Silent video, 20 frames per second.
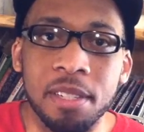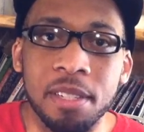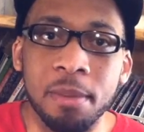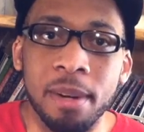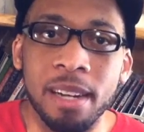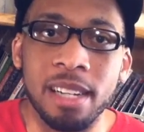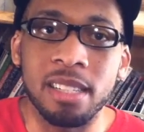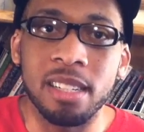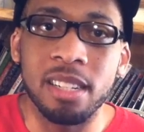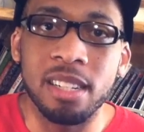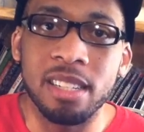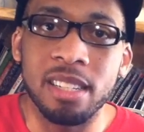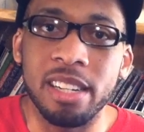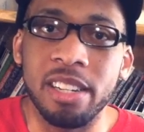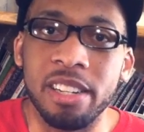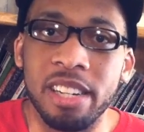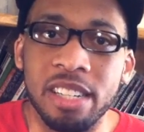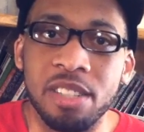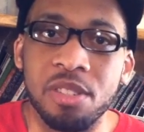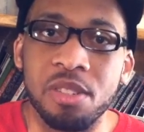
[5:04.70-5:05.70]
If somebody's going to
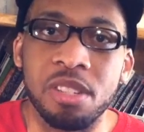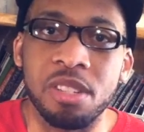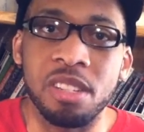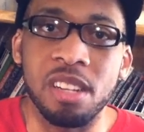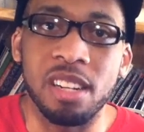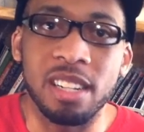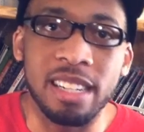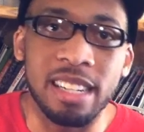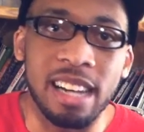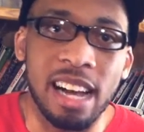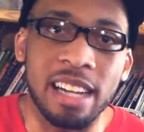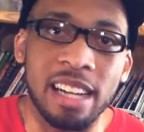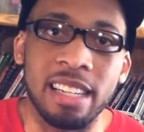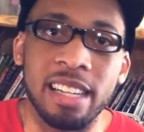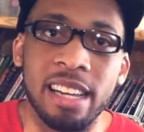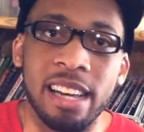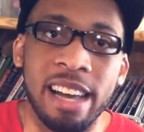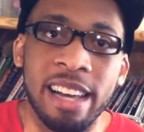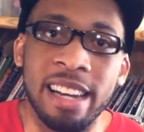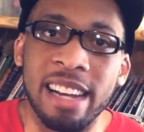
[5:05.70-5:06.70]
tell you that you're sucking
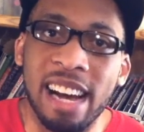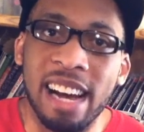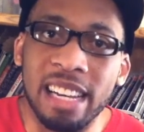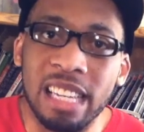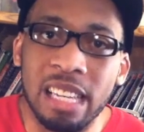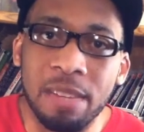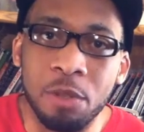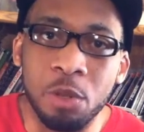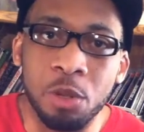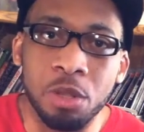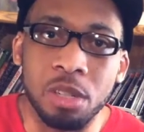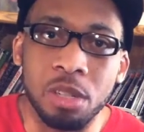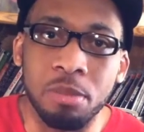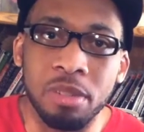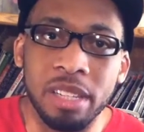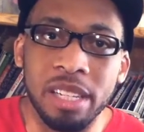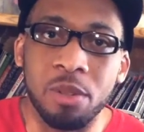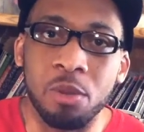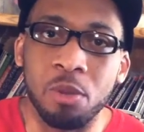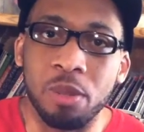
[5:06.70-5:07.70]
and not give you a
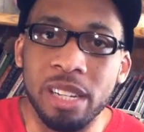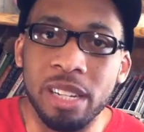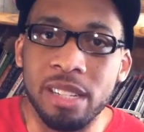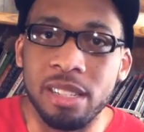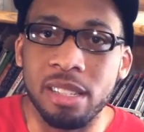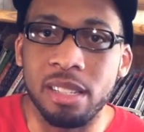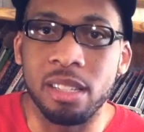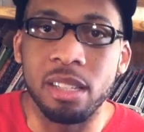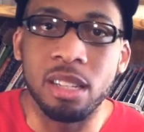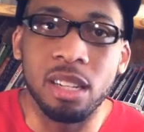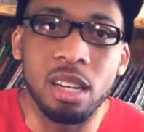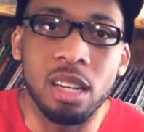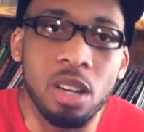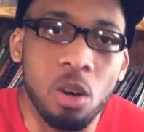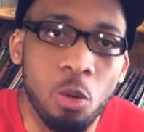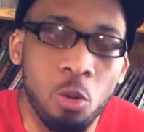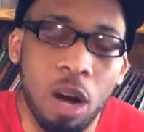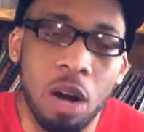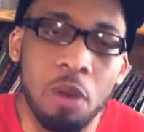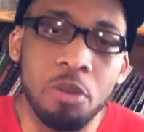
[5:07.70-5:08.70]
complete reason,
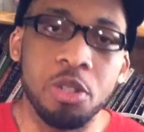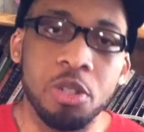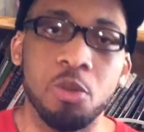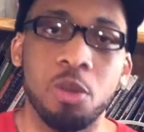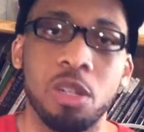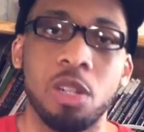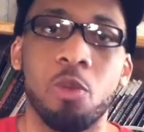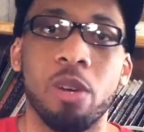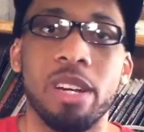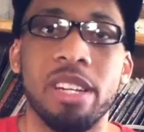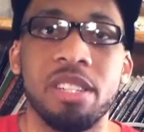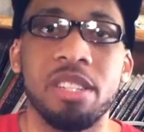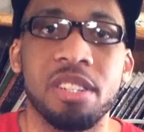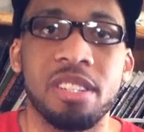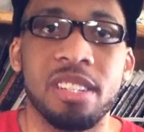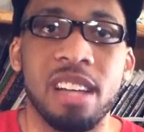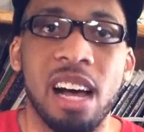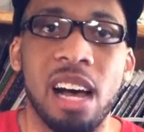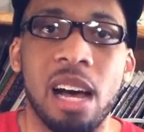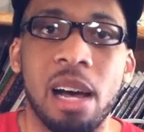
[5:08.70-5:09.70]
why would you want to waste
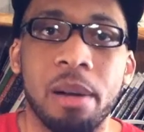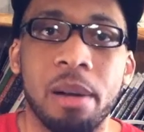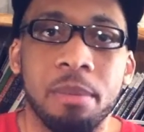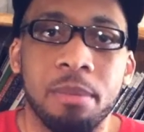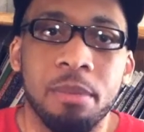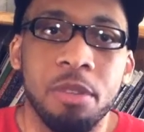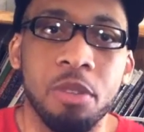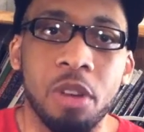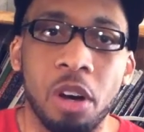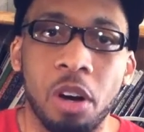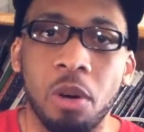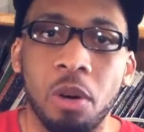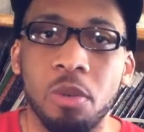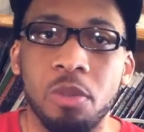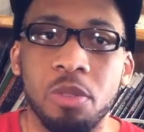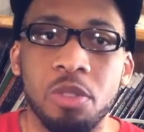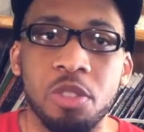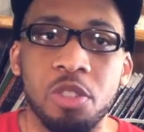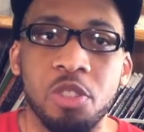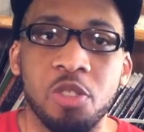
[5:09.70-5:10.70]
your time,
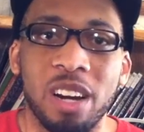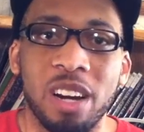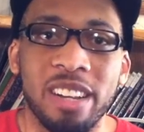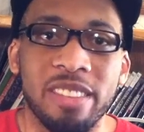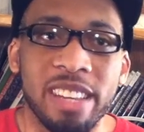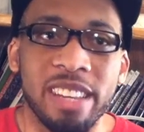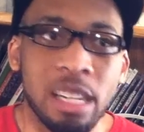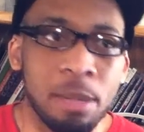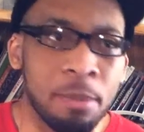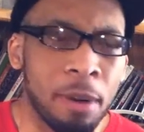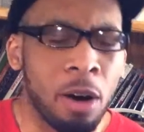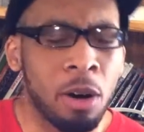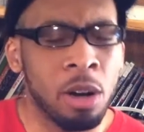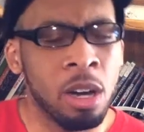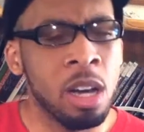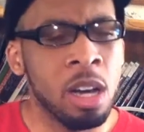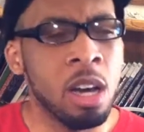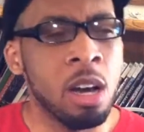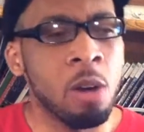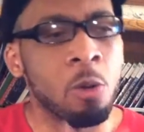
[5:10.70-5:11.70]
trying to think
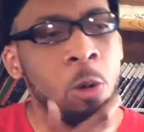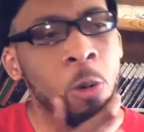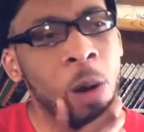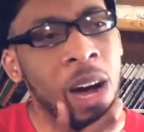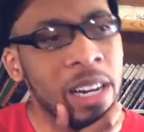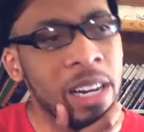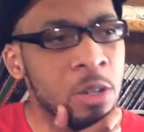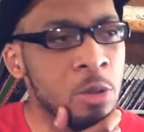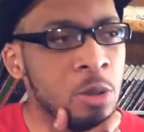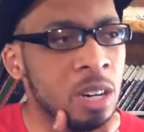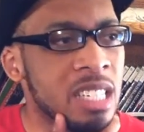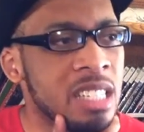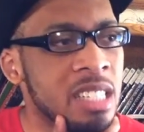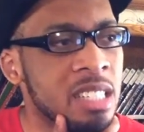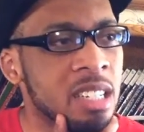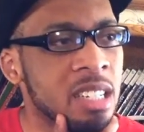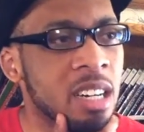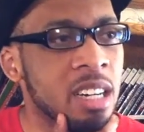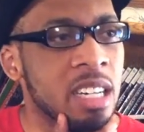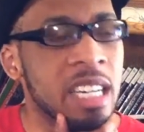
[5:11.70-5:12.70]
about, well, why do I
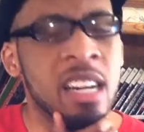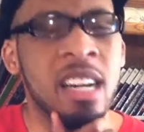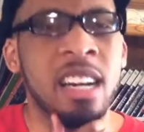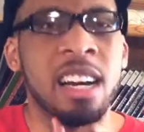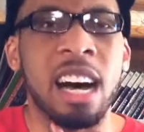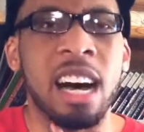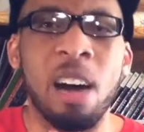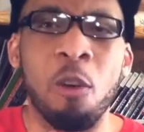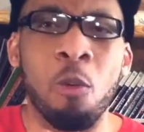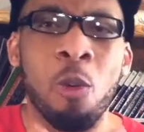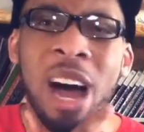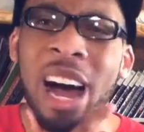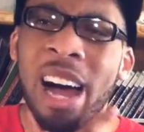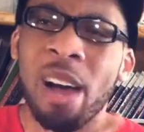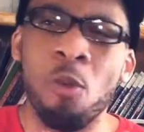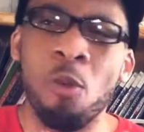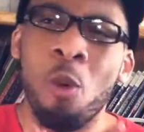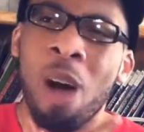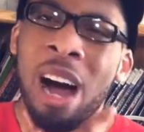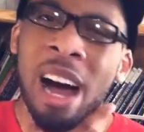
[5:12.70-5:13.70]
suck?
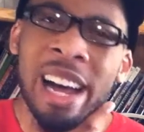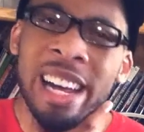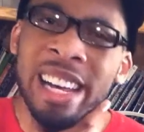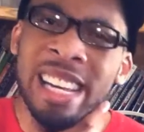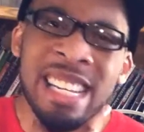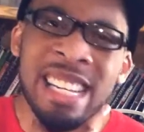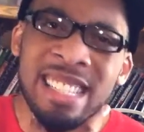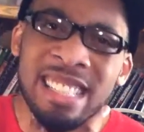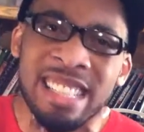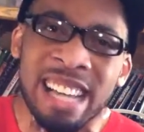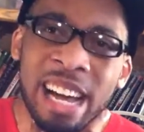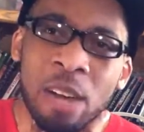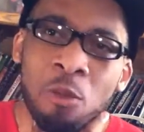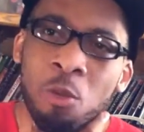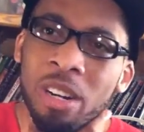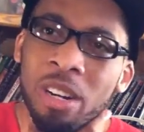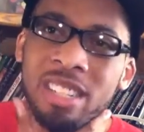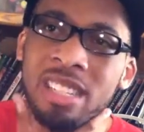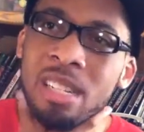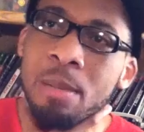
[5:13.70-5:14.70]
Why is
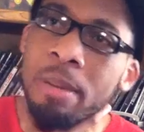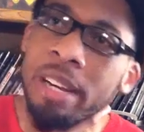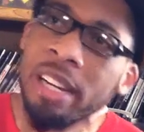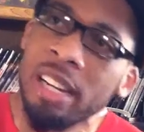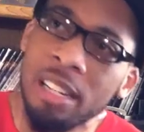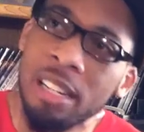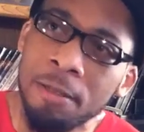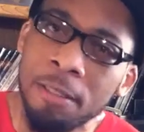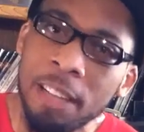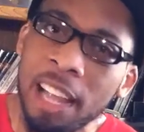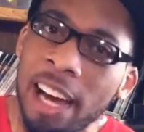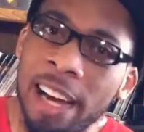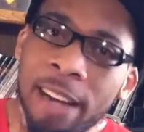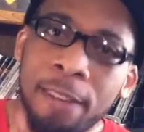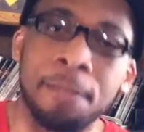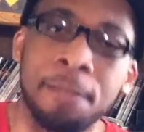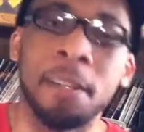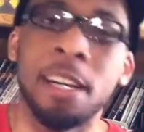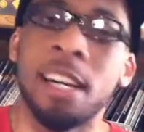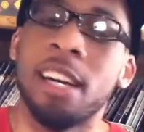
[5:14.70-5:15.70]
that? What is the meaning of
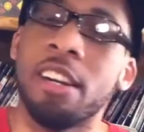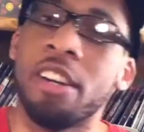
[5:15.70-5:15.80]
life?